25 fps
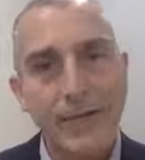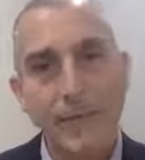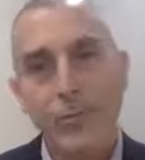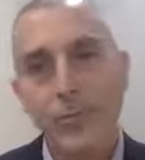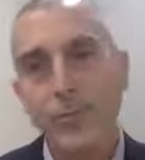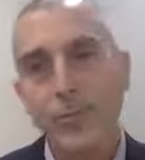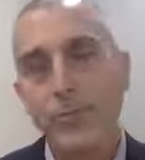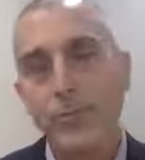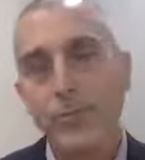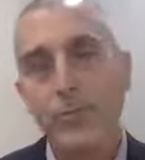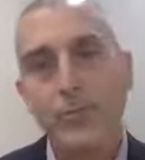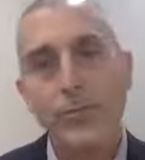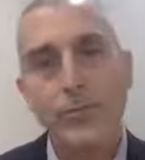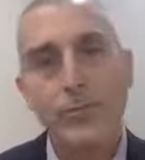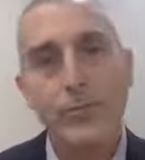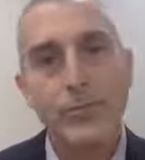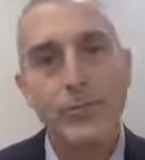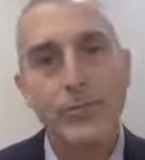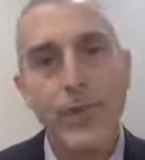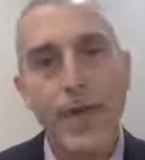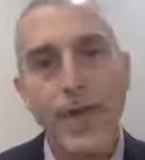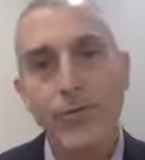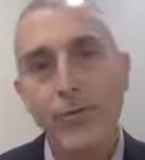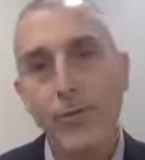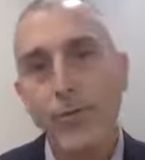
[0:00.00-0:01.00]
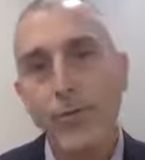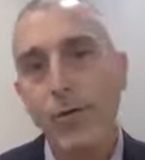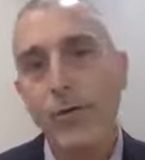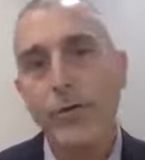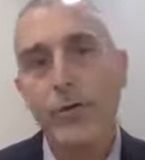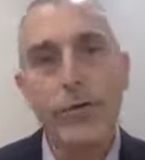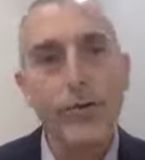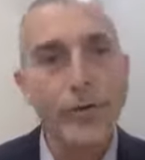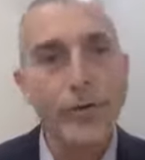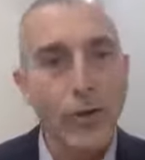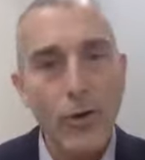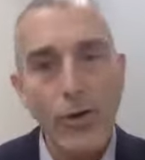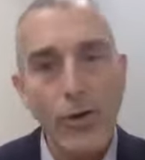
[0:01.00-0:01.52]
of have a more
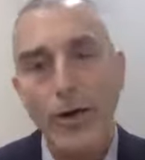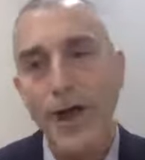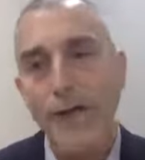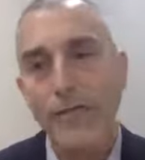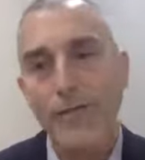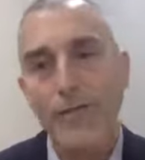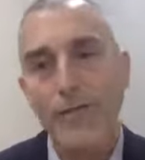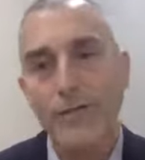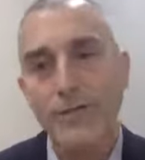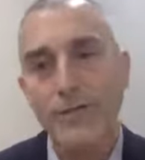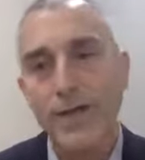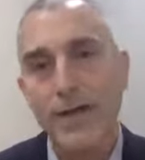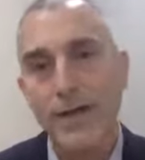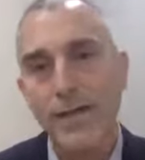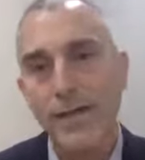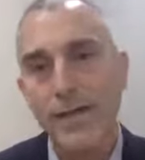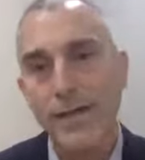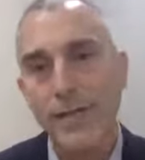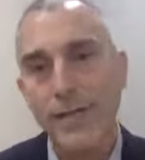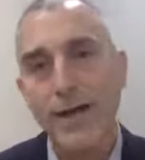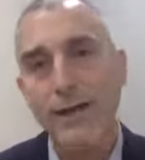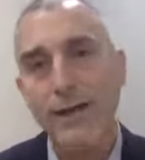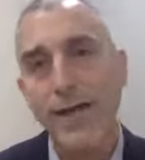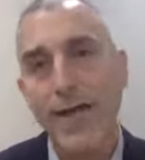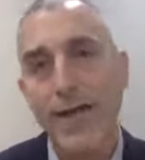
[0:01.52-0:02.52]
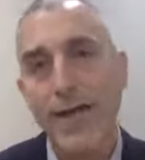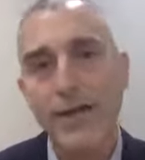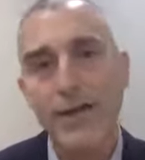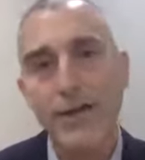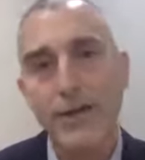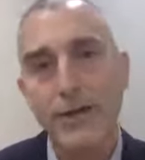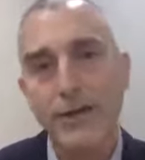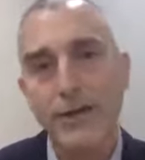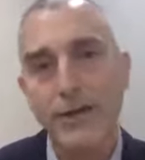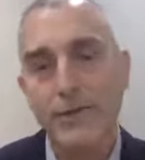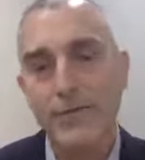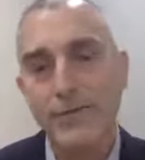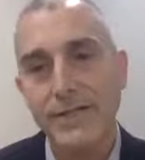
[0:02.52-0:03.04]
thorough conversation about
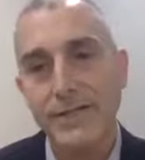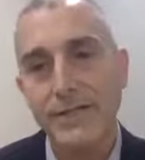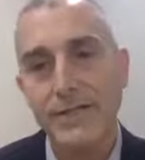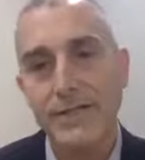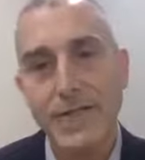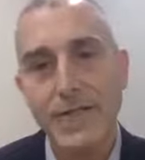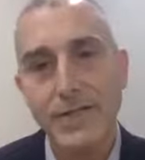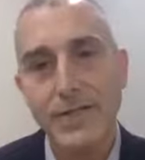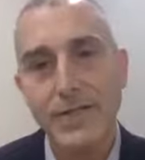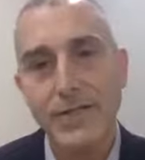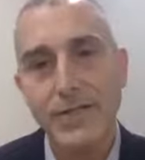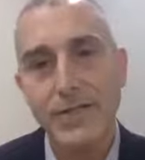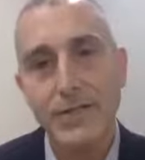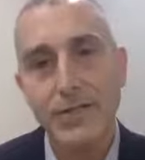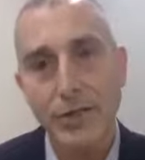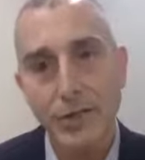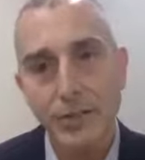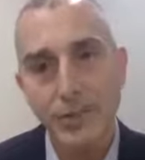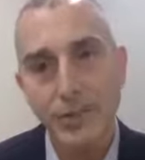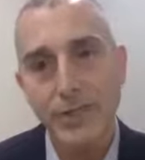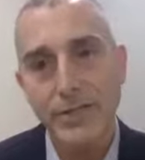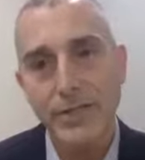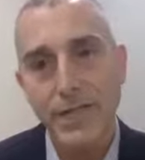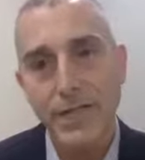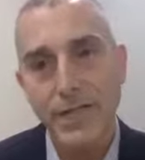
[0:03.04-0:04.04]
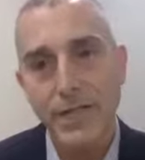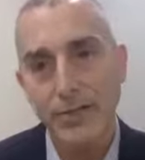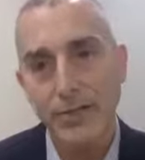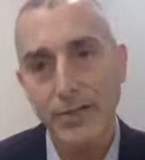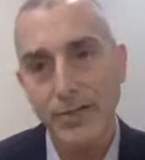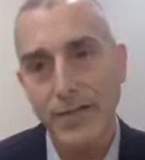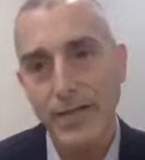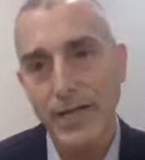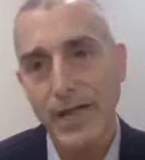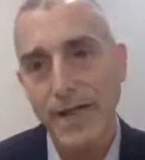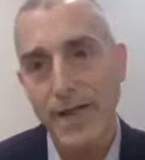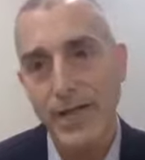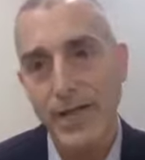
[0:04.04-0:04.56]
likelihood of success in your particular
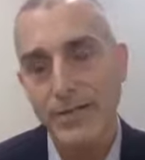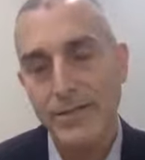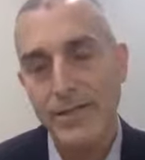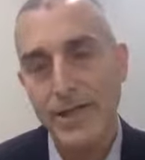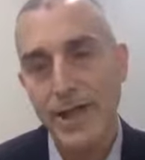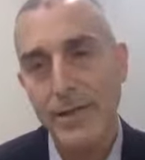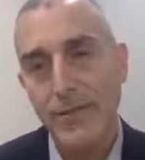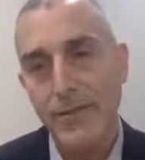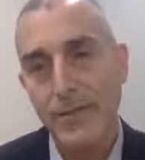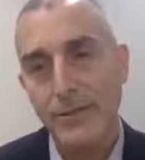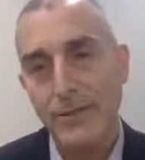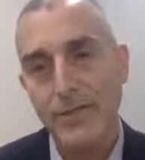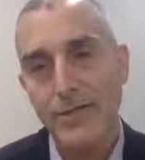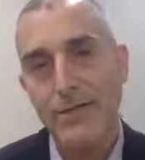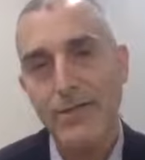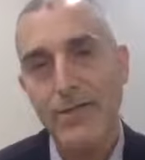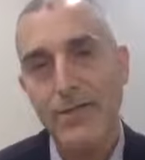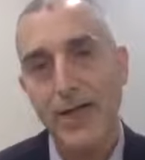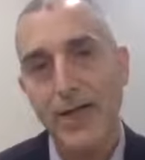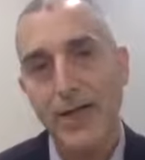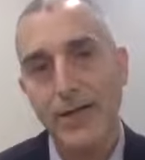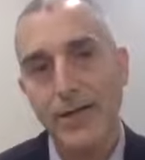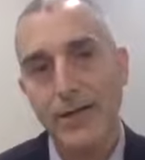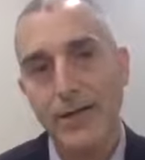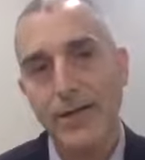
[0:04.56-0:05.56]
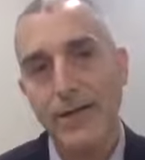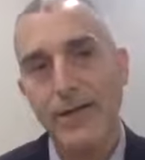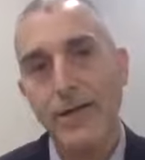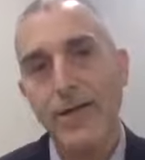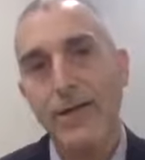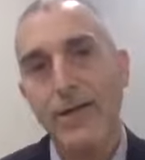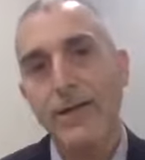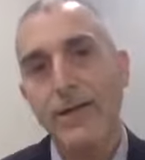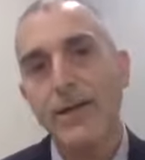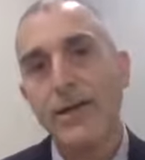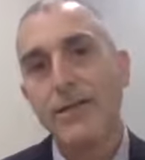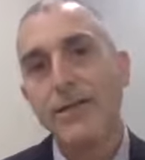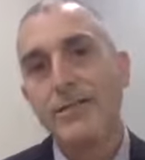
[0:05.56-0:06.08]
case. I would just say that
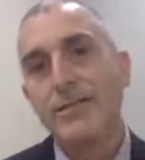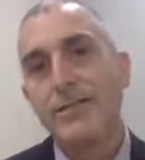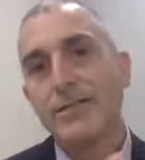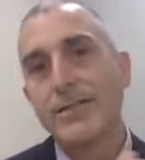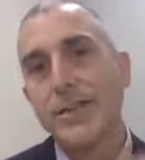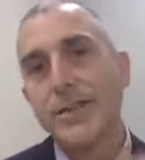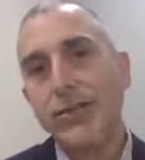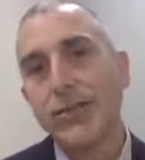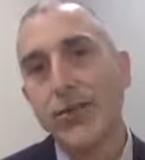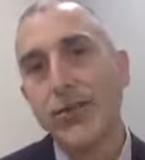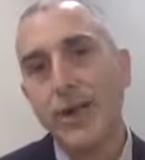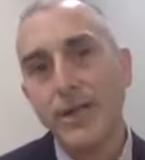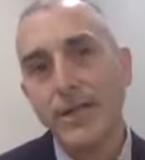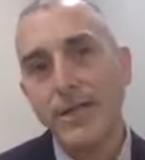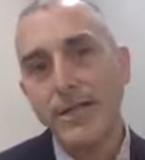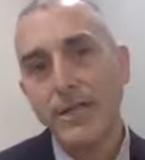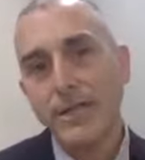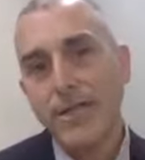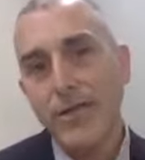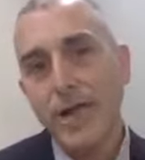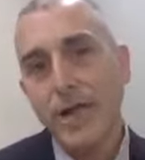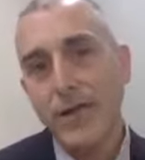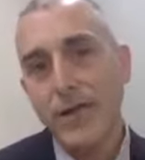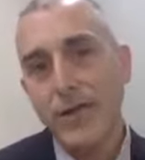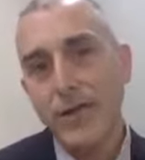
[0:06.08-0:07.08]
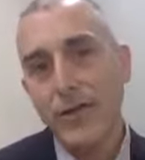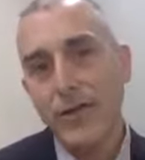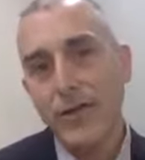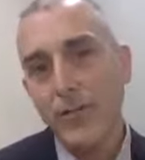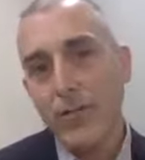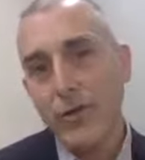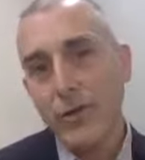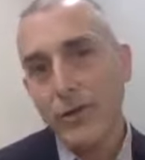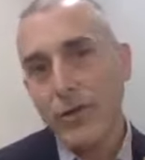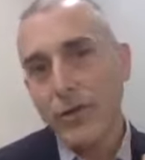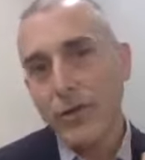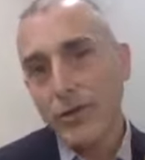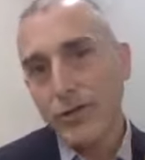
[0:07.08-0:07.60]
steroid and gel are the
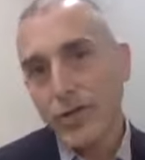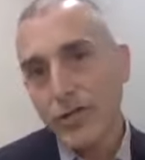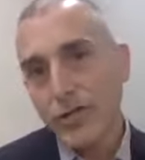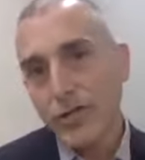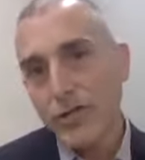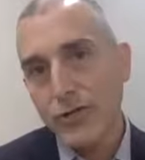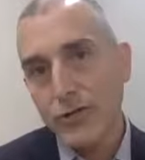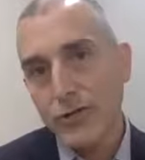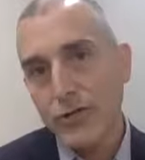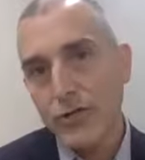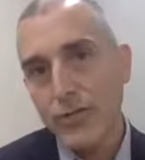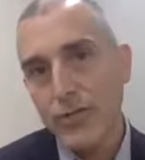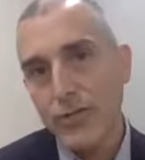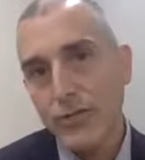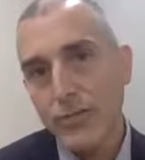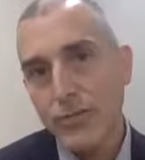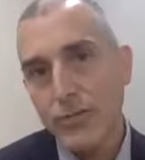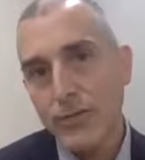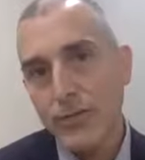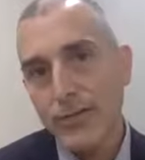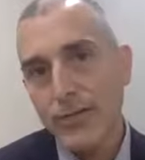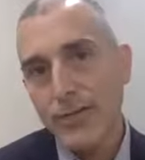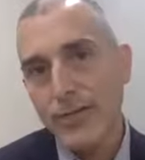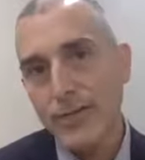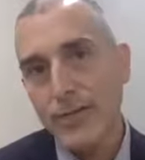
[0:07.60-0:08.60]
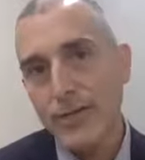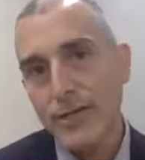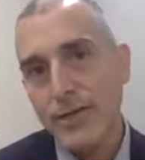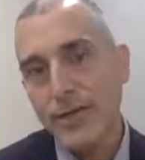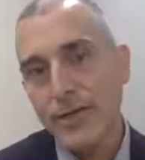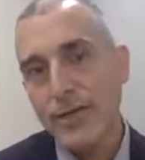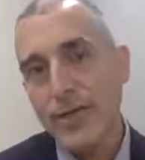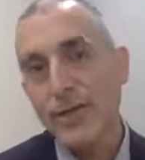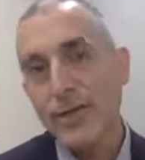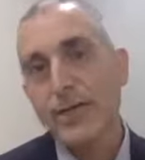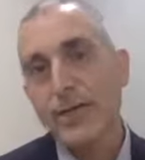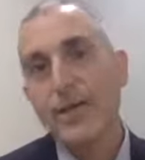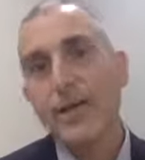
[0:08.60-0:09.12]
more traditional treatments that
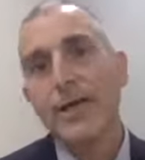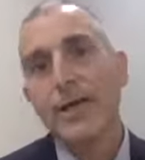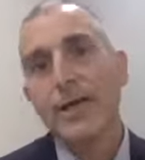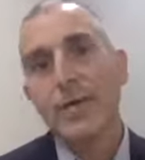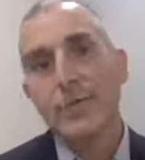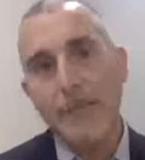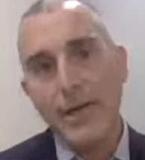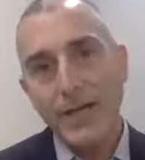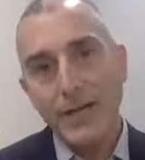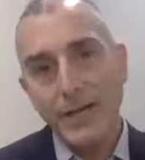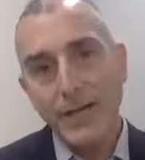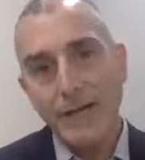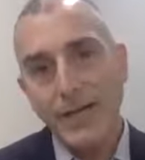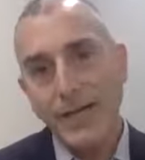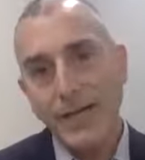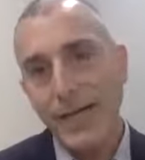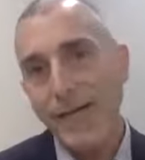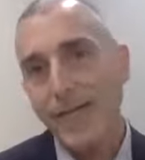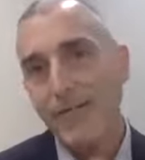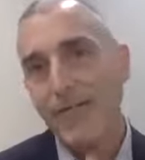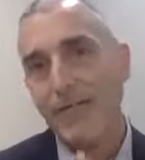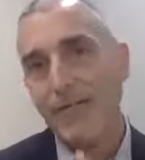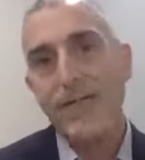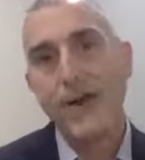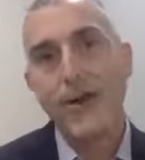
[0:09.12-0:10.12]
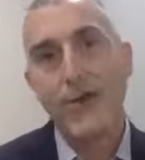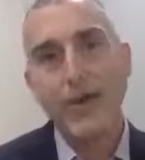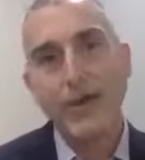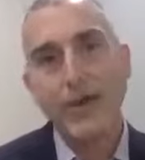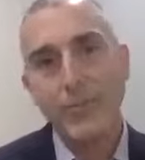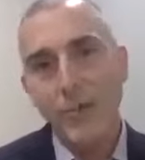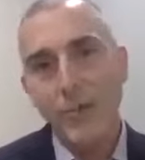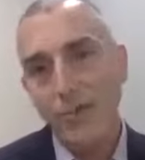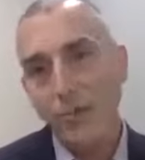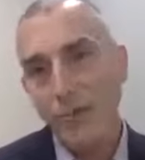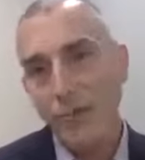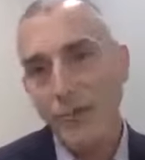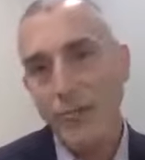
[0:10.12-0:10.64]
admittedly have
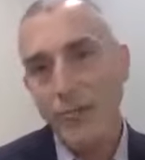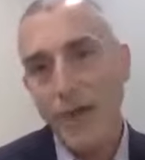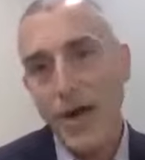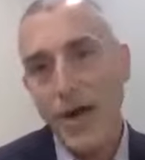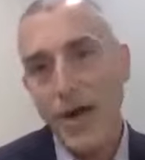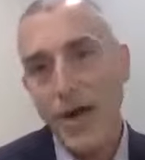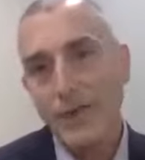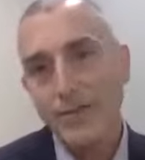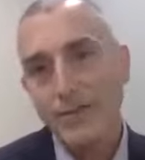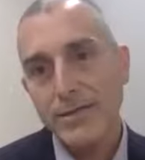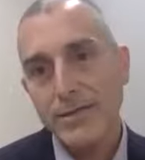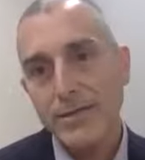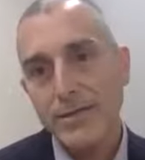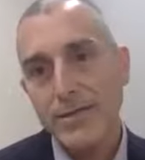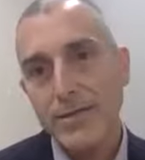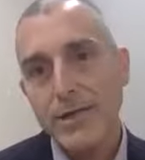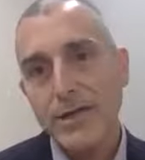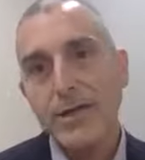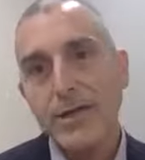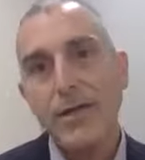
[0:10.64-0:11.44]
variable response.